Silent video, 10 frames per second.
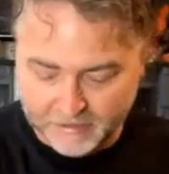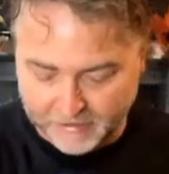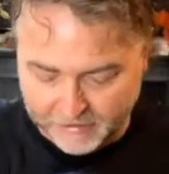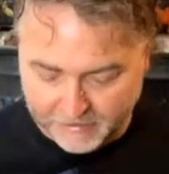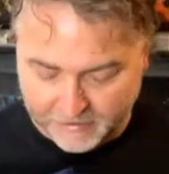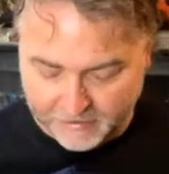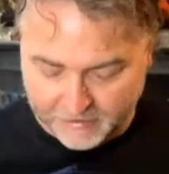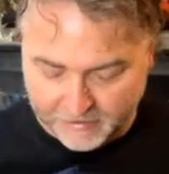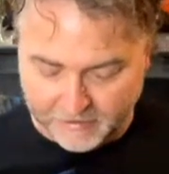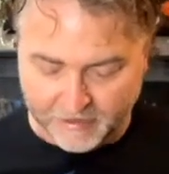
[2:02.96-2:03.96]

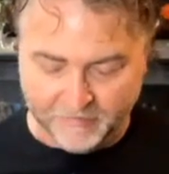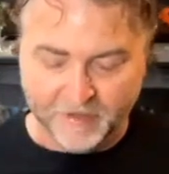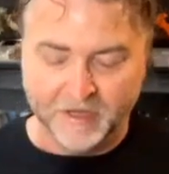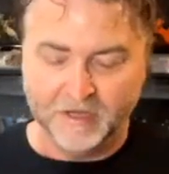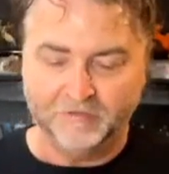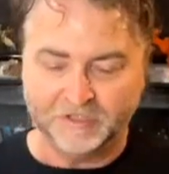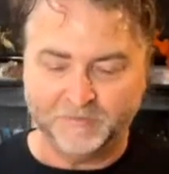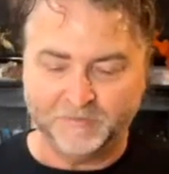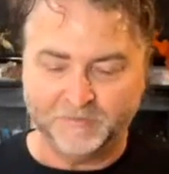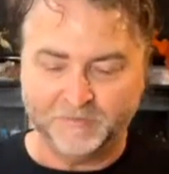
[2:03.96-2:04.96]
And then the
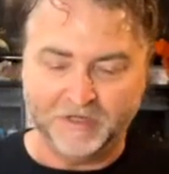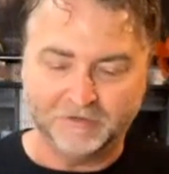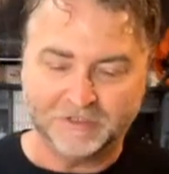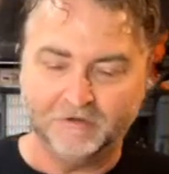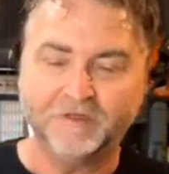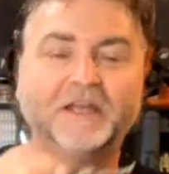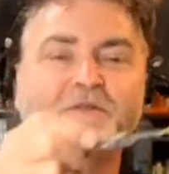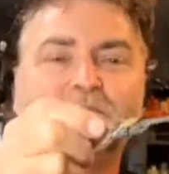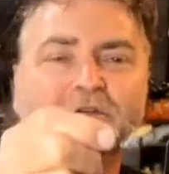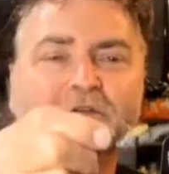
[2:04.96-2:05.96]
speeder itself, yeah, it's
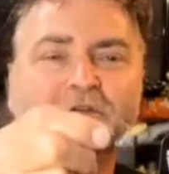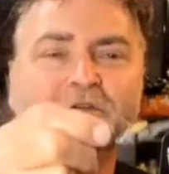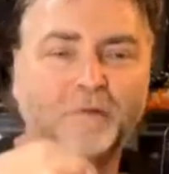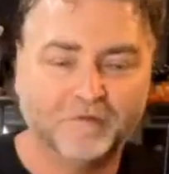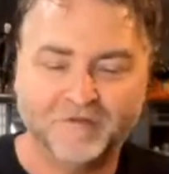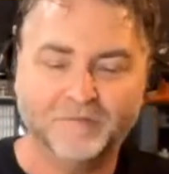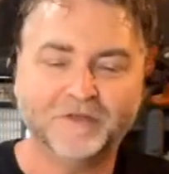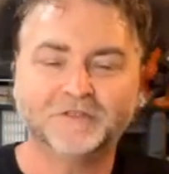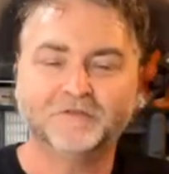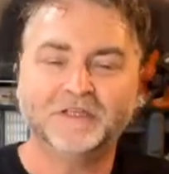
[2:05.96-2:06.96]
a Book of Boba Fett
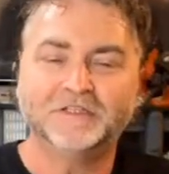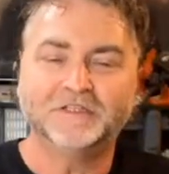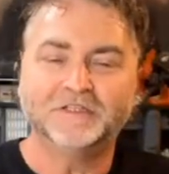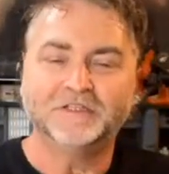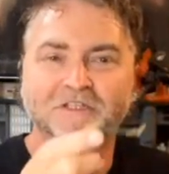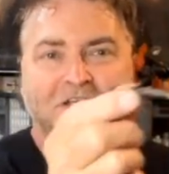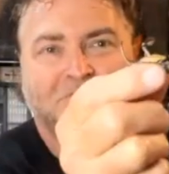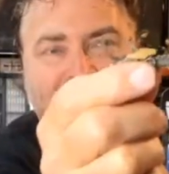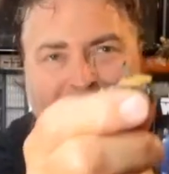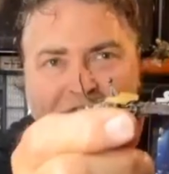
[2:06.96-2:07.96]
because of the design of the
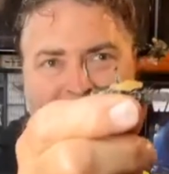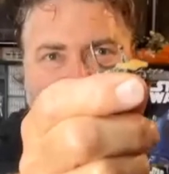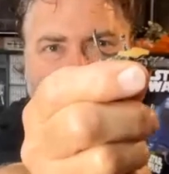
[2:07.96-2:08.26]
speeders.